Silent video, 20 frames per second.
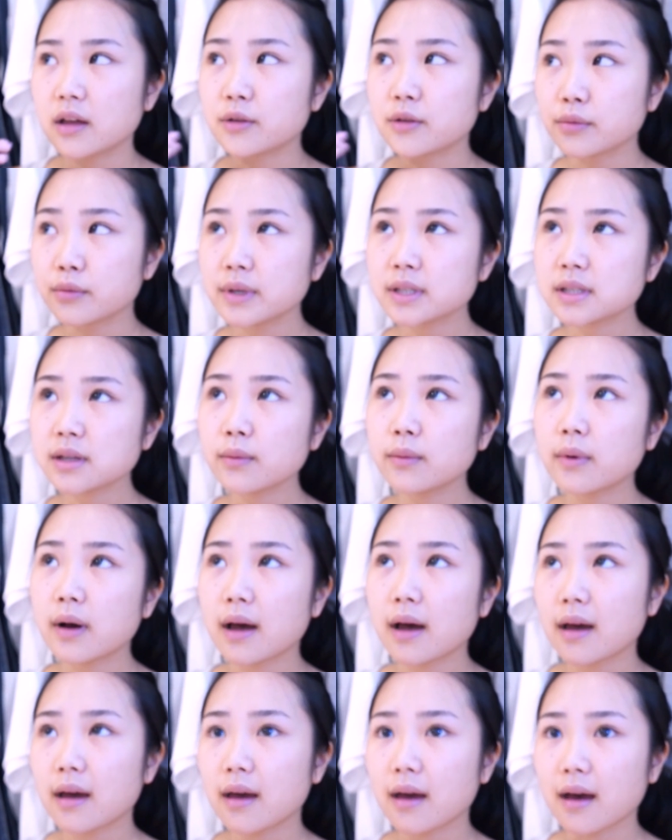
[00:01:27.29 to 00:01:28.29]
the reason
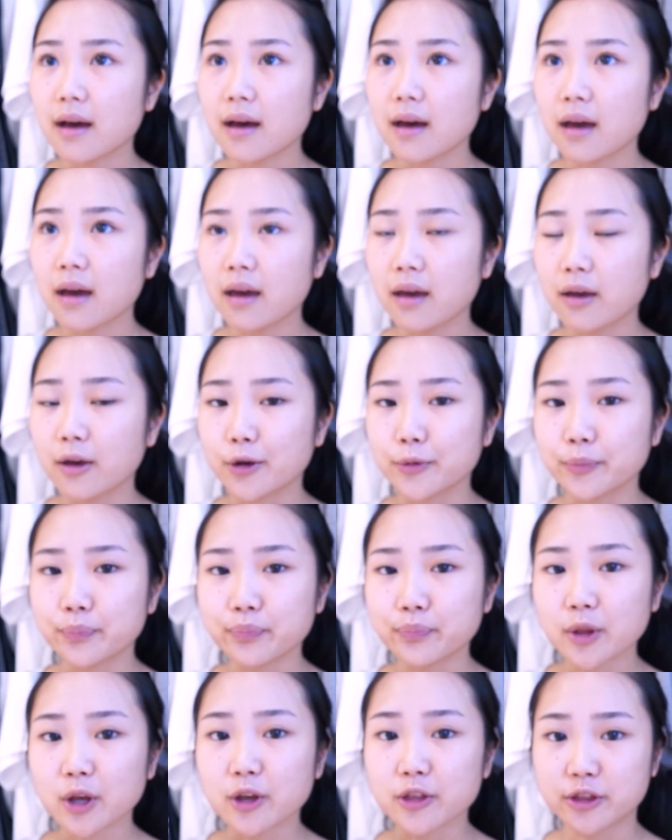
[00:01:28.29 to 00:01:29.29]
why I
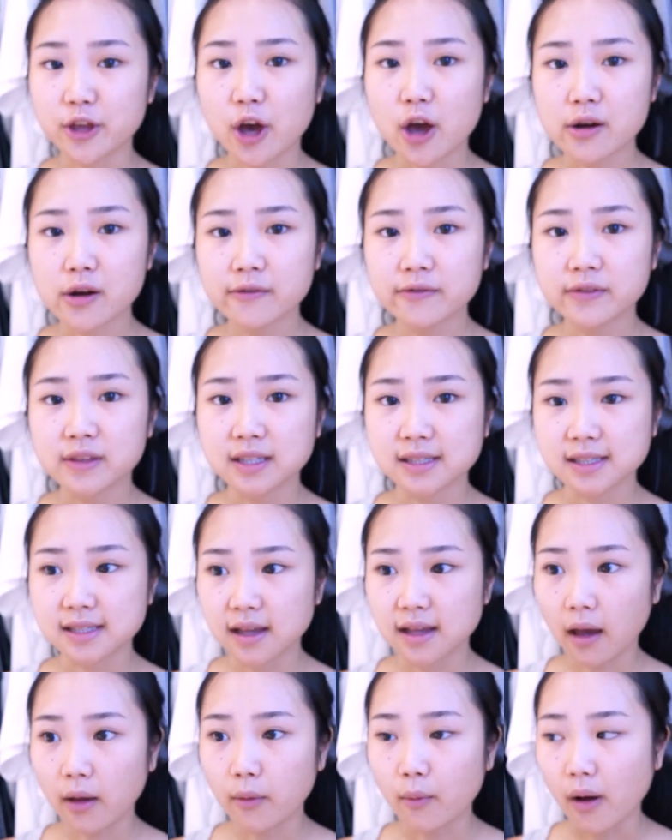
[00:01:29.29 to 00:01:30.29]
thought of this
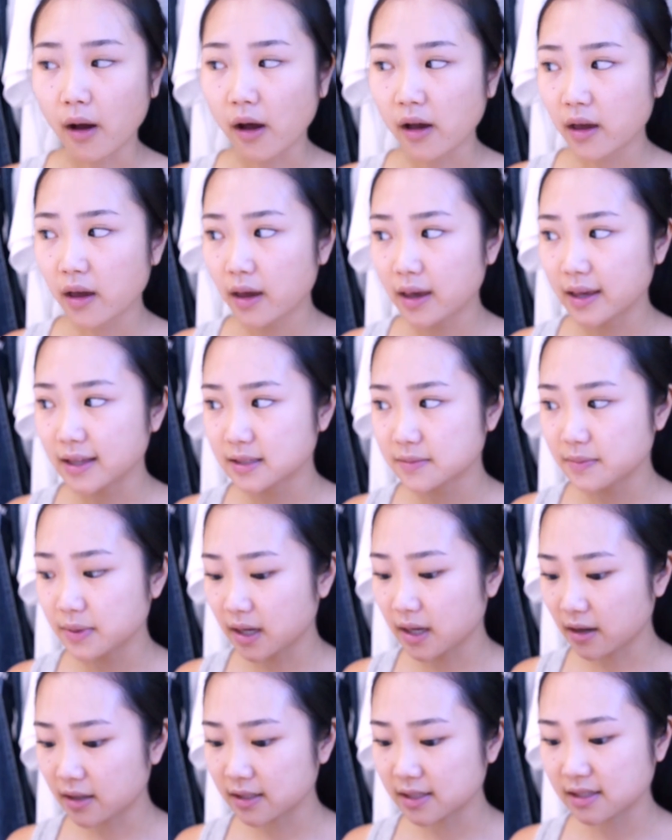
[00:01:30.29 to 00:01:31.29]
DIY is
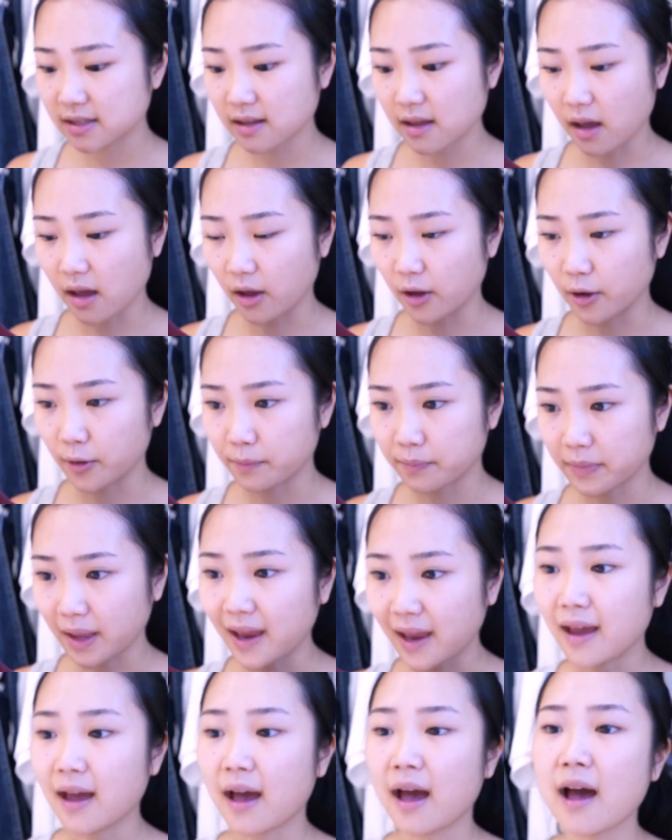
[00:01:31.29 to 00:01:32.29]
because
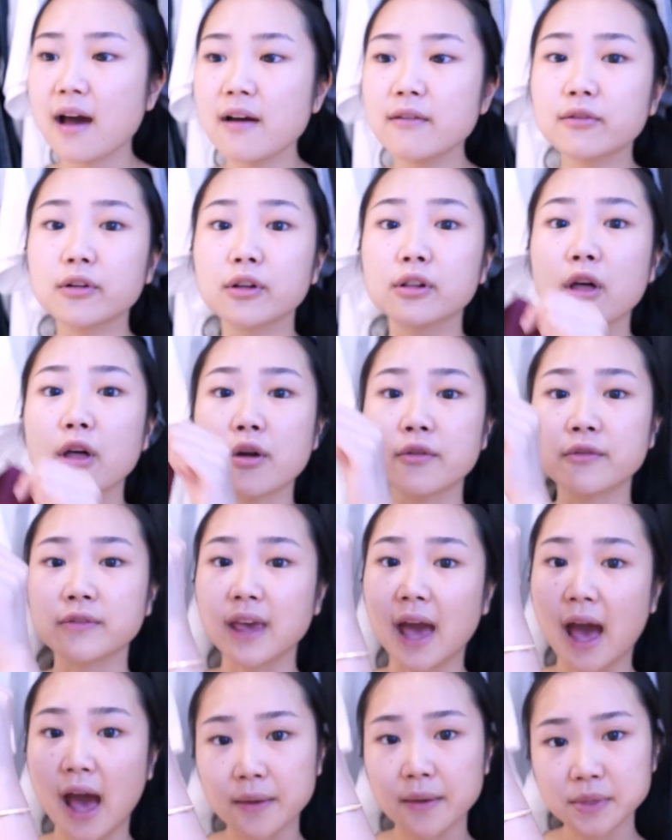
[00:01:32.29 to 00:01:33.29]
I have a lot of
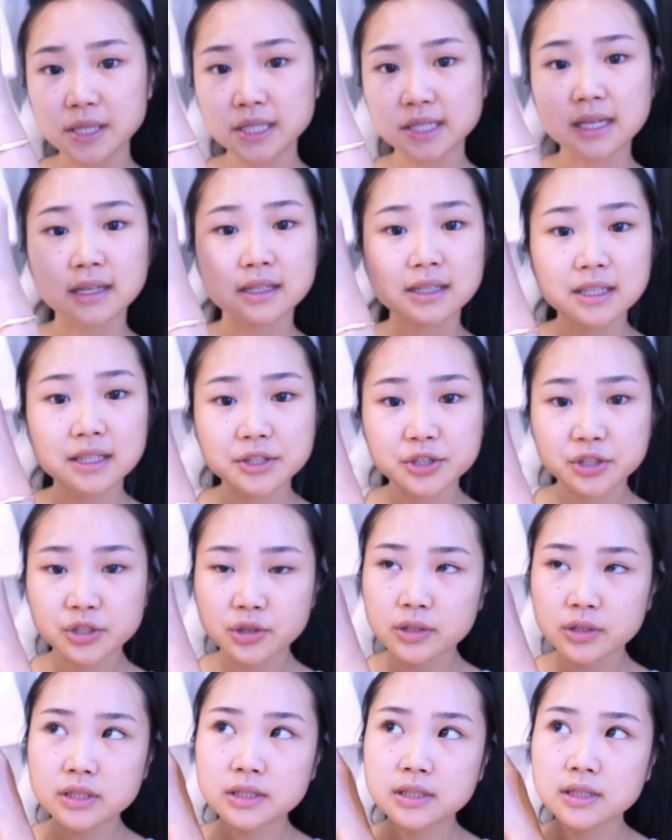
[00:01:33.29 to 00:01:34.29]
camis and
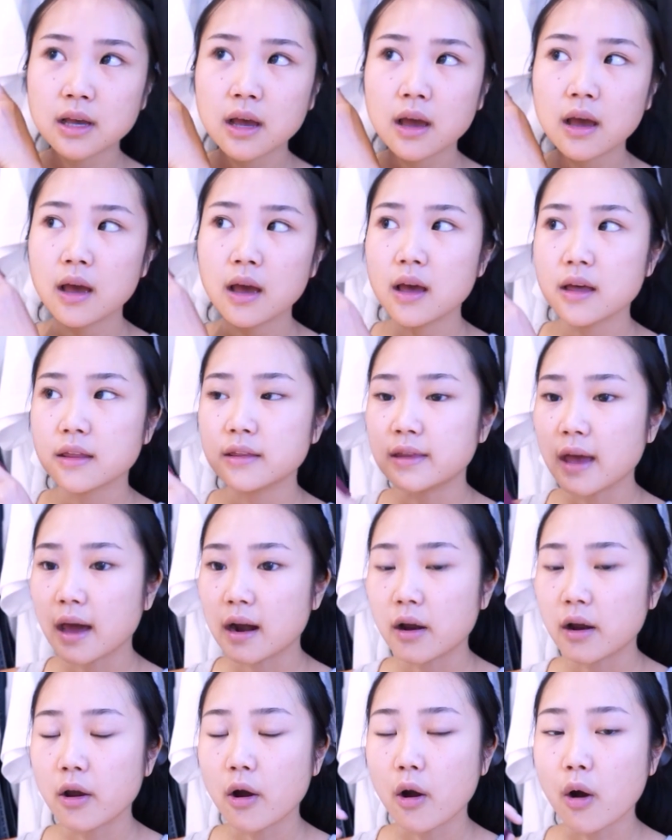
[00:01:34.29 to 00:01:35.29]
t-shirts that
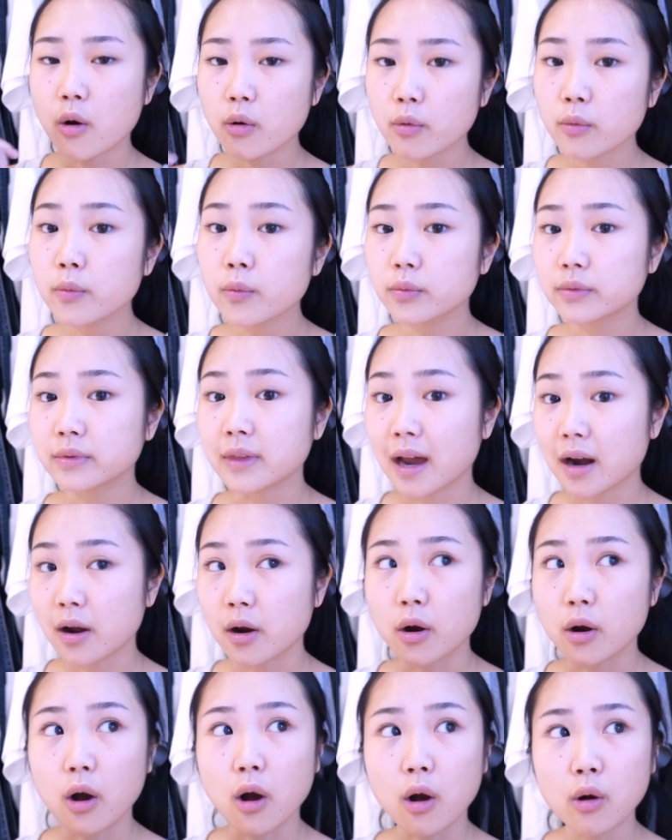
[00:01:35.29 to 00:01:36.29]
are
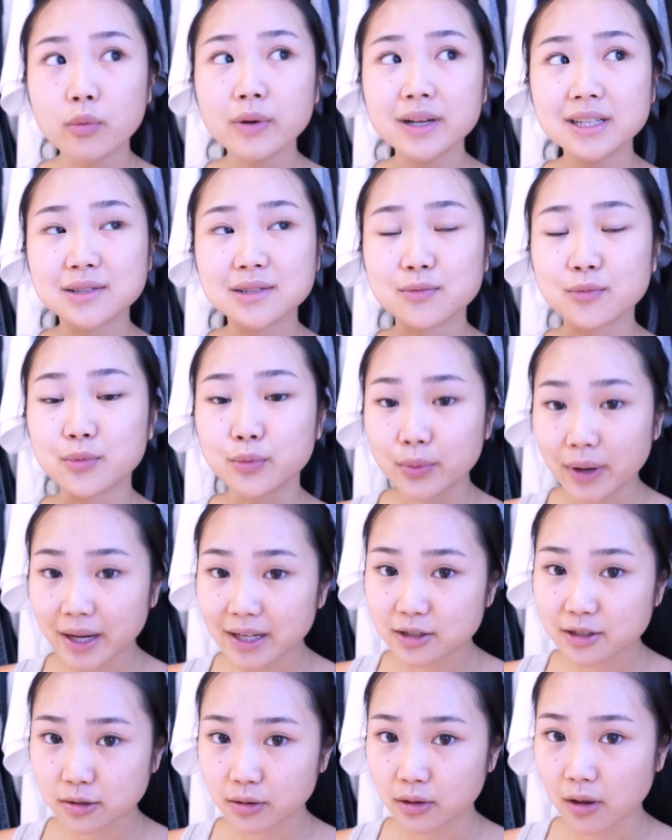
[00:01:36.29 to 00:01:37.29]
always
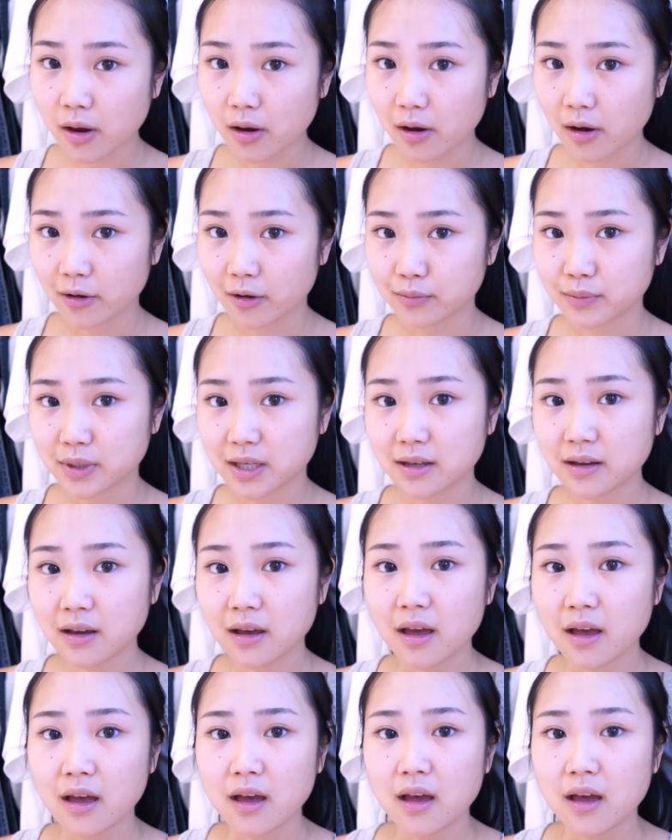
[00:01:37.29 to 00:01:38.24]
way too long on me.